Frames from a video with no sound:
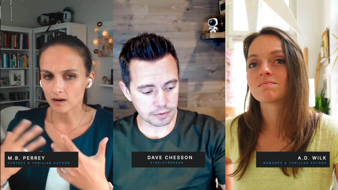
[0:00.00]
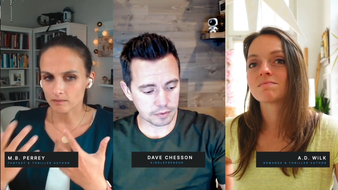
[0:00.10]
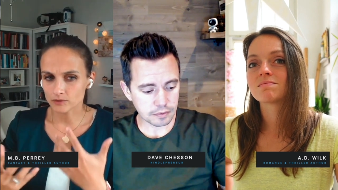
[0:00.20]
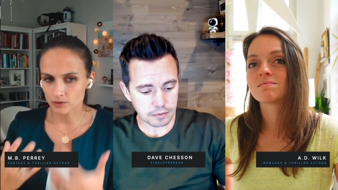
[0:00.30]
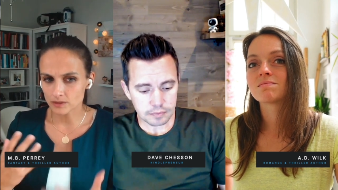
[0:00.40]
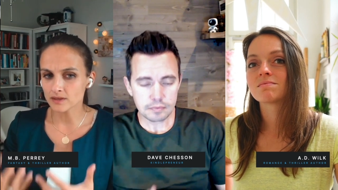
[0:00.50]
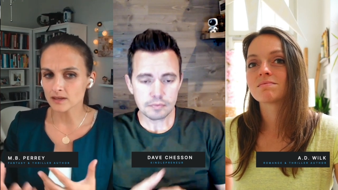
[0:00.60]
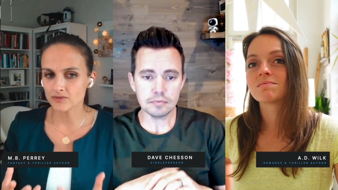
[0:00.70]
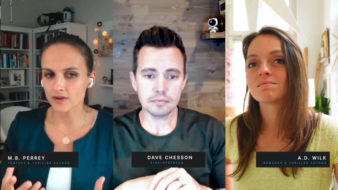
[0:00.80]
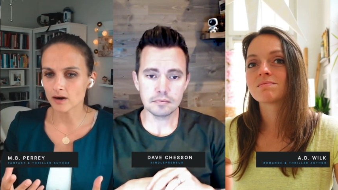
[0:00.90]
Speaker 1: you think
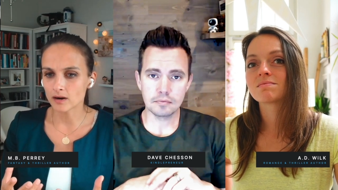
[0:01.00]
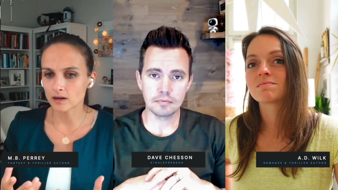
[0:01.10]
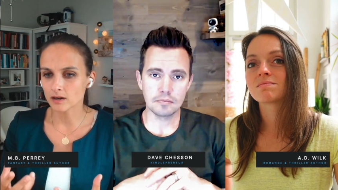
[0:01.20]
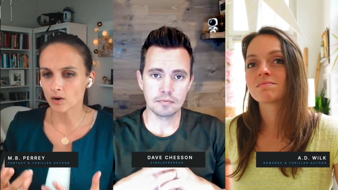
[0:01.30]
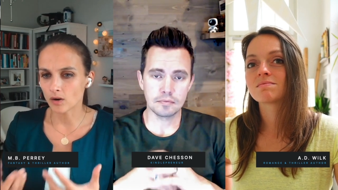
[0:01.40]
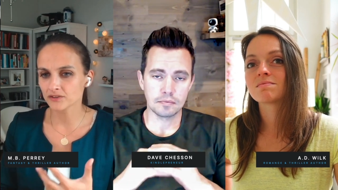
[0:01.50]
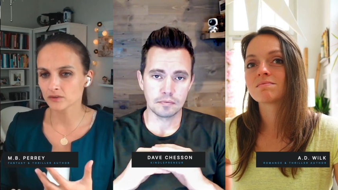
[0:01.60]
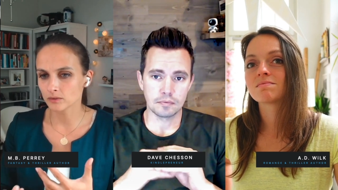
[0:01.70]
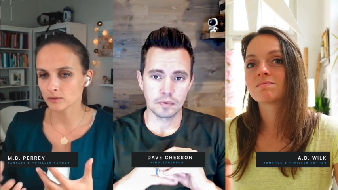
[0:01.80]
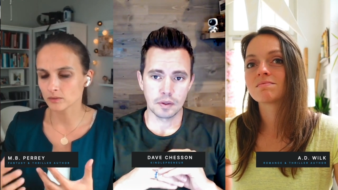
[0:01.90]
there are
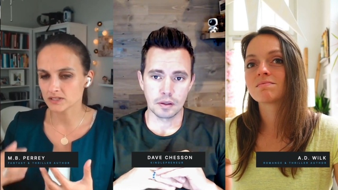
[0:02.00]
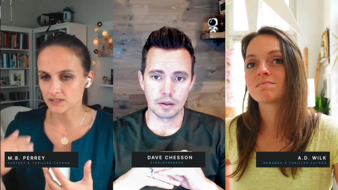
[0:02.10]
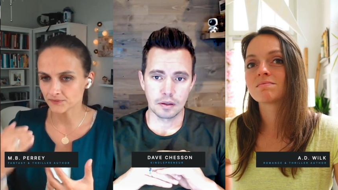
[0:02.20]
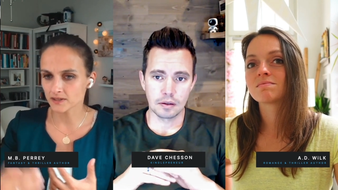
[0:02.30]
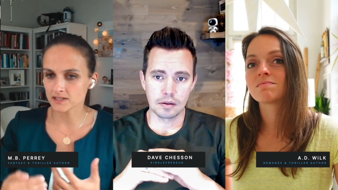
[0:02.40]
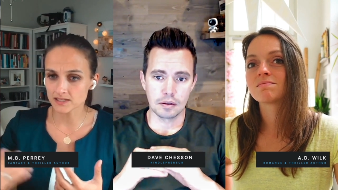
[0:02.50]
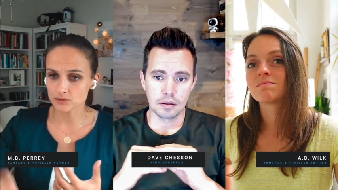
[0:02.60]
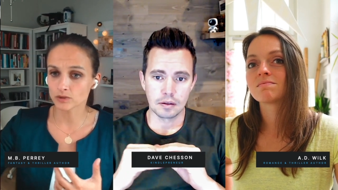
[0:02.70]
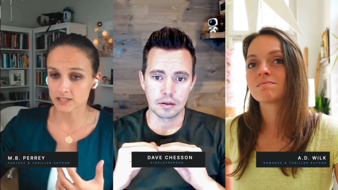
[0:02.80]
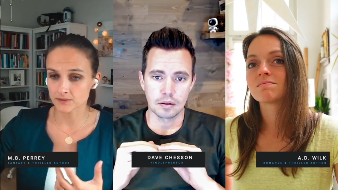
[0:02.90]
also differences or
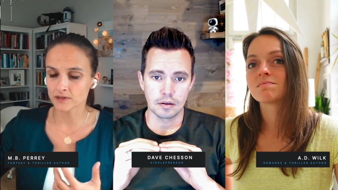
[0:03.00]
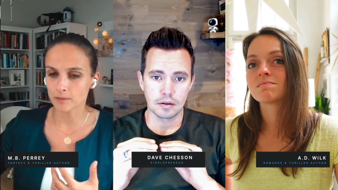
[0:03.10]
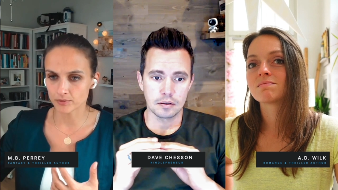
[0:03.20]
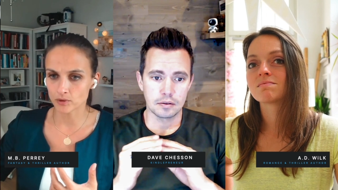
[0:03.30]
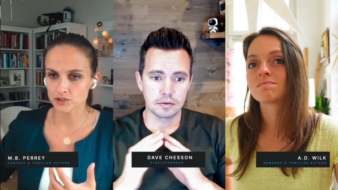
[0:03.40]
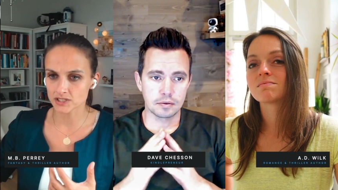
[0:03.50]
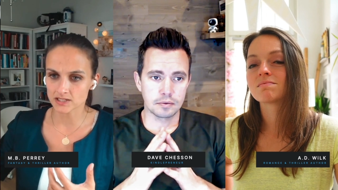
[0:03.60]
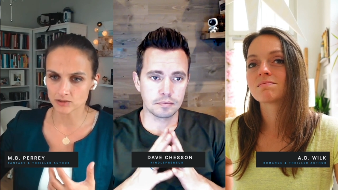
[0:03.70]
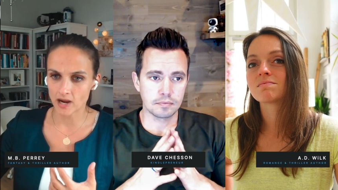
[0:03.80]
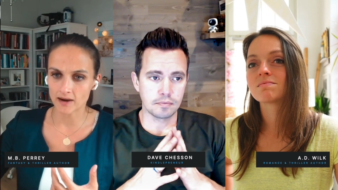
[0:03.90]
different approaches that
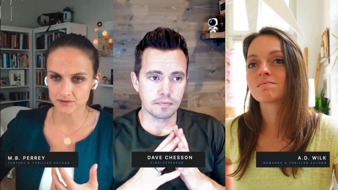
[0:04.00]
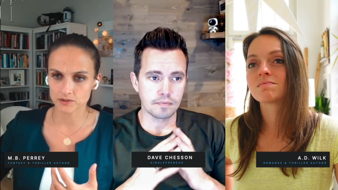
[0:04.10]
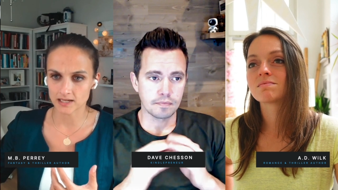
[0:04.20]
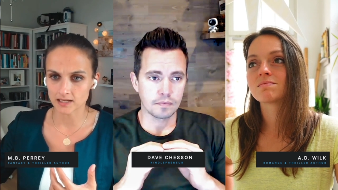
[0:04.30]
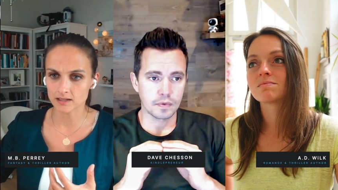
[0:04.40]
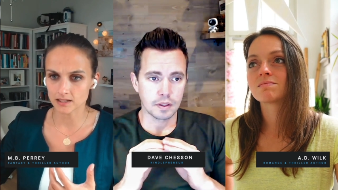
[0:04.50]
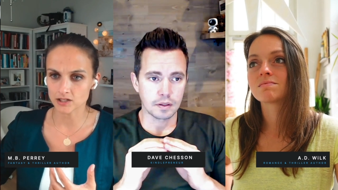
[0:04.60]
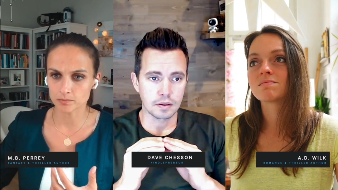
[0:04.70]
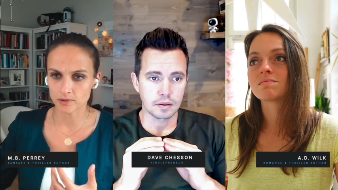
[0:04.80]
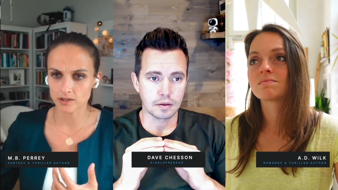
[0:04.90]
you have to take in each
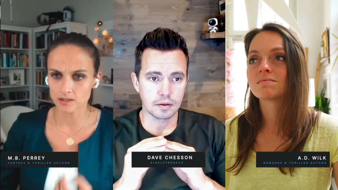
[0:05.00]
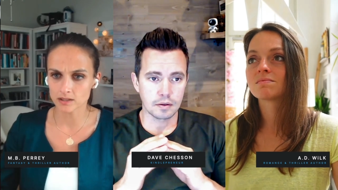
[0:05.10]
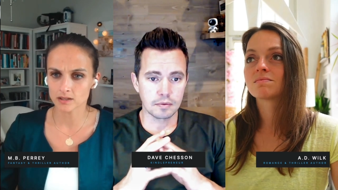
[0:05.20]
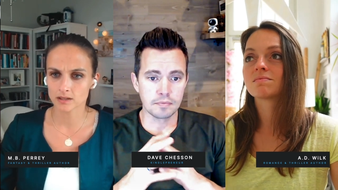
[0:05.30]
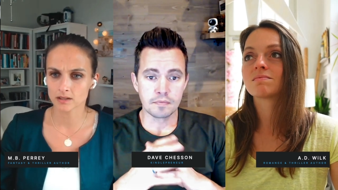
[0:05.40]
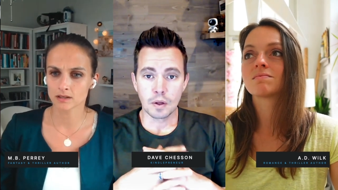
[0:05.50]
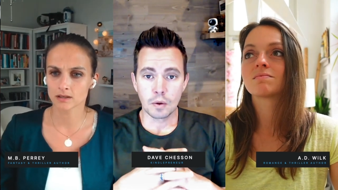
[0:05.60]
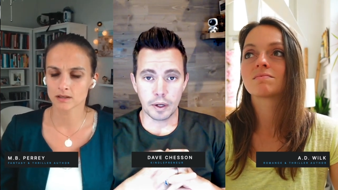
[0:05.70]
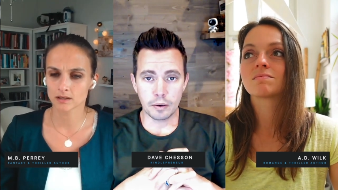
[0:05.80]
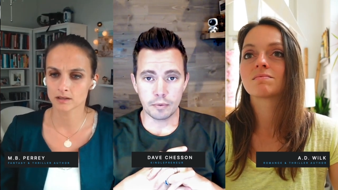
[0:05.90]
market?
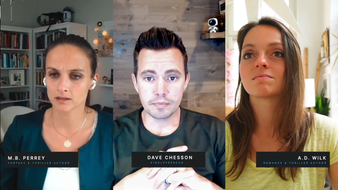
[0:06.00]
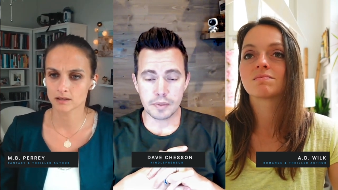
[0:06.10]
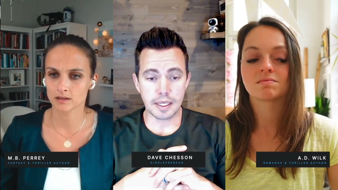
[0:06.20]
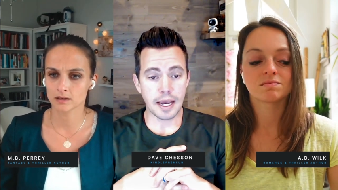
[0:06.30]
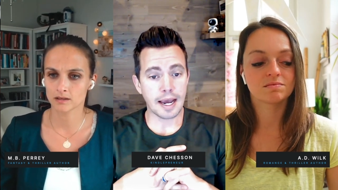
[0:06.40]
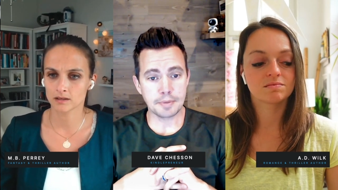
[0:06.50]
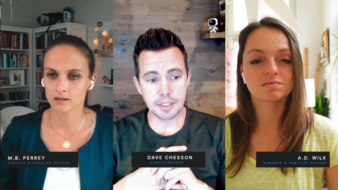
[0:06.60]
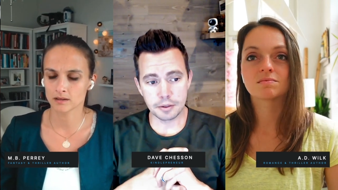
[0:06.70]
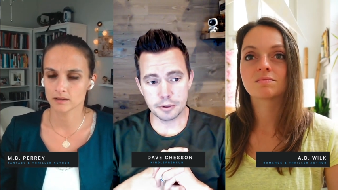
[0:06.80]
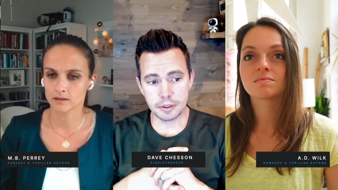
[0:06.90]
Speaker 2: Well,
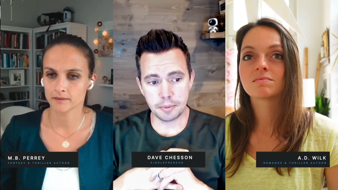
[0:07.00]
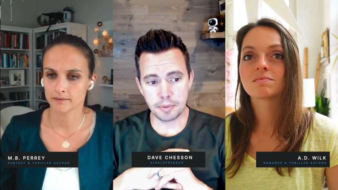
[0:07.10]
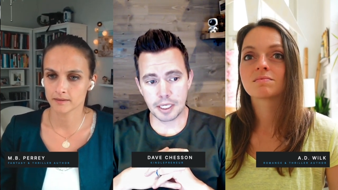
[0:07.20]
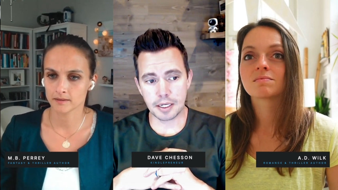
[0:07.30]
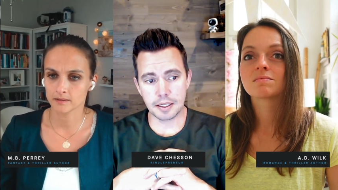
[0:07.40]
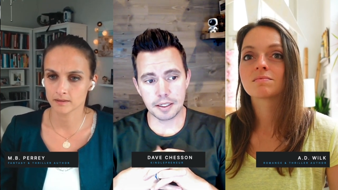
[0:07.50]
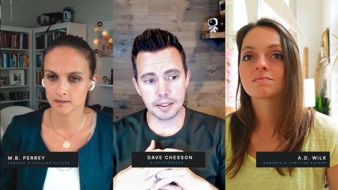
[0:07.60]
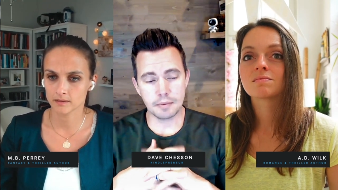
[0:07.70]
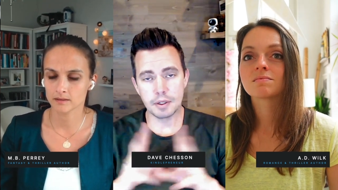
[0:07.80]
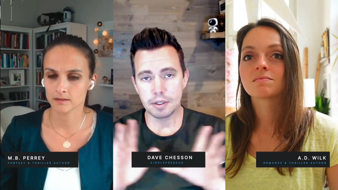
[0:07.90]
absolutely, because,
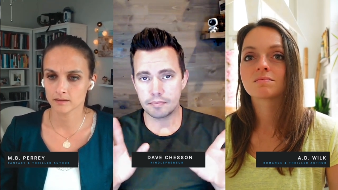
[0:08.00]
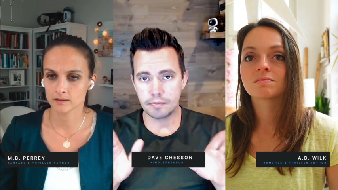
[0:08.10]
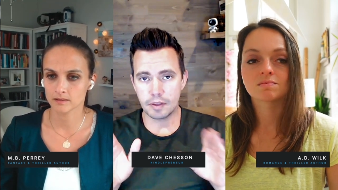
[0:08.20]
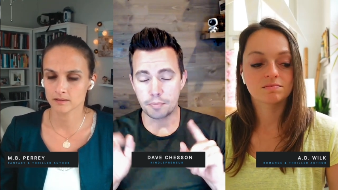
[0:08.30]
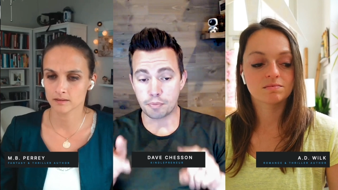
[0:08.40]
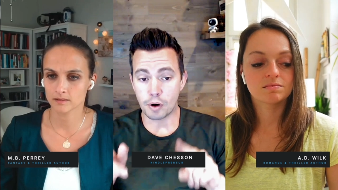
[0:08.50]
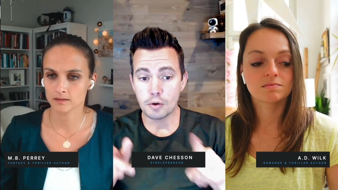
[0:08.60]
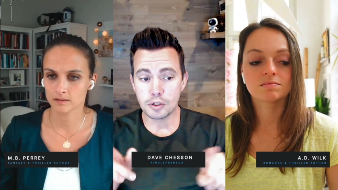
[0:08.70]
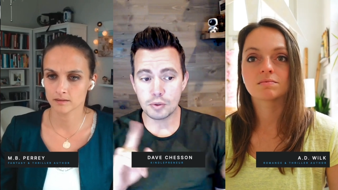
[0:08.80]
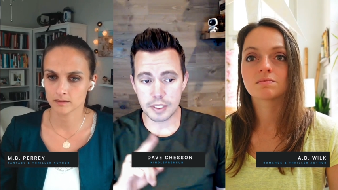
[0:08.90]
well, the
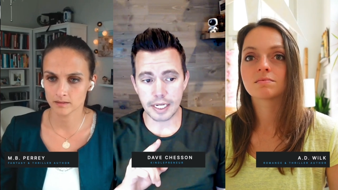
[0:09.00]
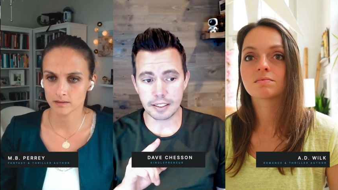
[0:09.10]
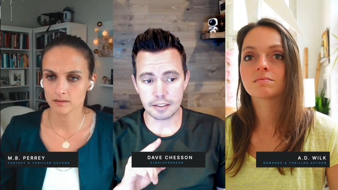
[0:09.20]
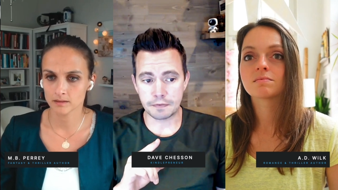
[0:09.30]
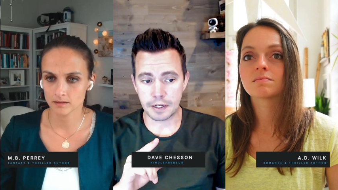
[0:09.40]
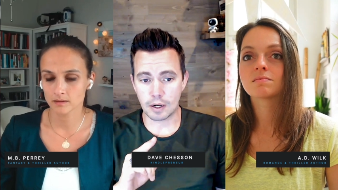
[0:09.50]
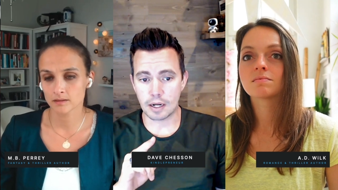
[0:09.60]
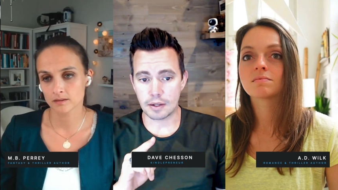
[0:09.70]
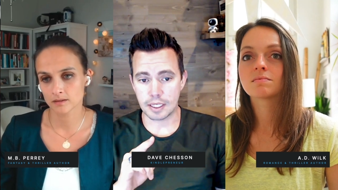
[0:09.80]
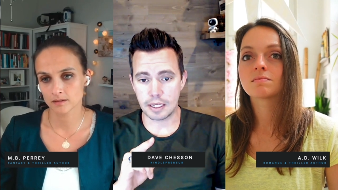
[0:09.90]
approach you take to figure
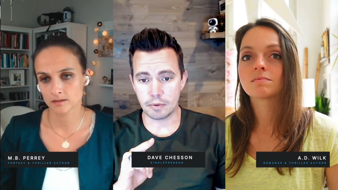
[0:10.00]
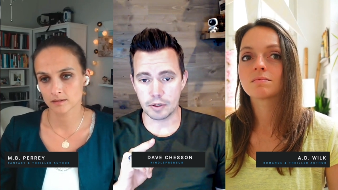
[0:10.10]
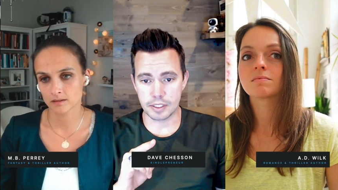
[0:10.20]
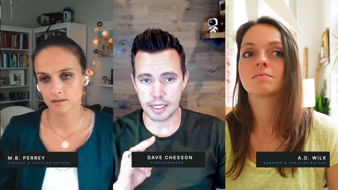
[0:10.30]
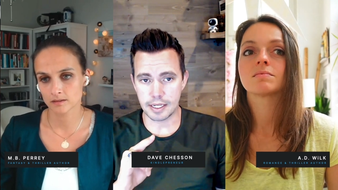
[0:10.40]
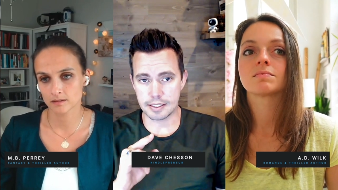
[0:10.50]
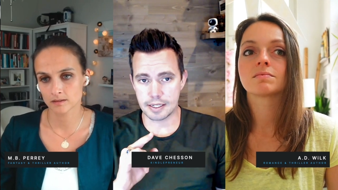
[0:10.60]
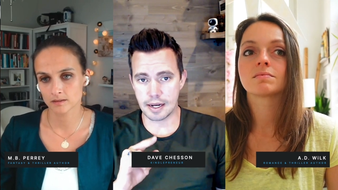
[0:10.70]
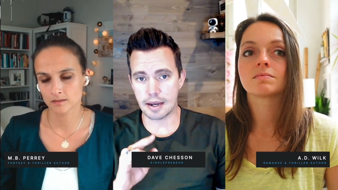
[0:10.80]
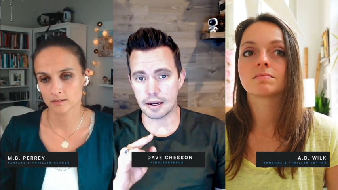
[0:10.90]
out the keywords is
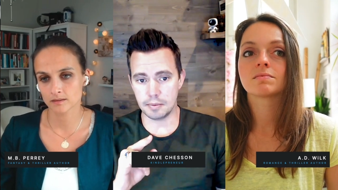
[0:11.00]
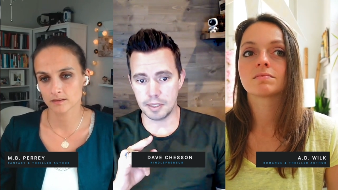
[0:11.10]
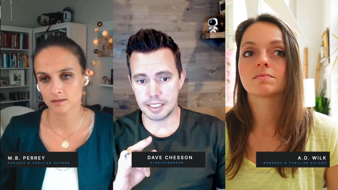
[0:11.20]
not going to be